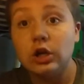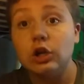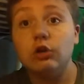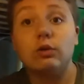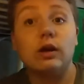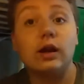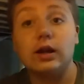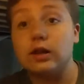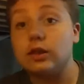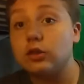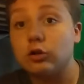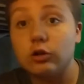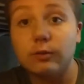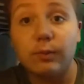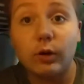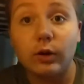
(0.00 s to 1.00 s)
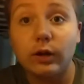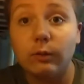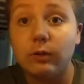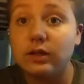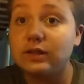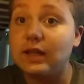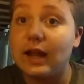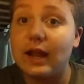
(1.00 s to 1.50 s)
You could get third-party
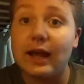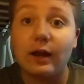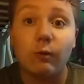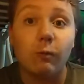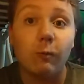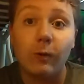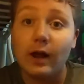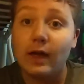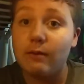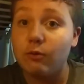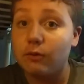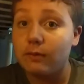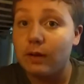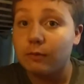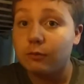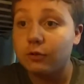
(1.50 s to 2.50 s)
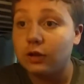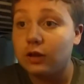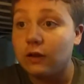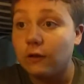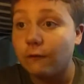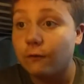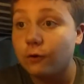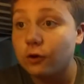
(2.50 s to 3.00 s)
ones that had way more memory
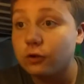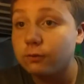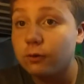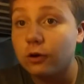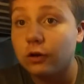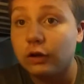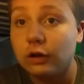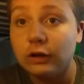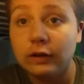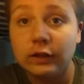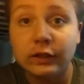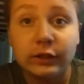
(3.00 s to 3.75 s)
than the first party.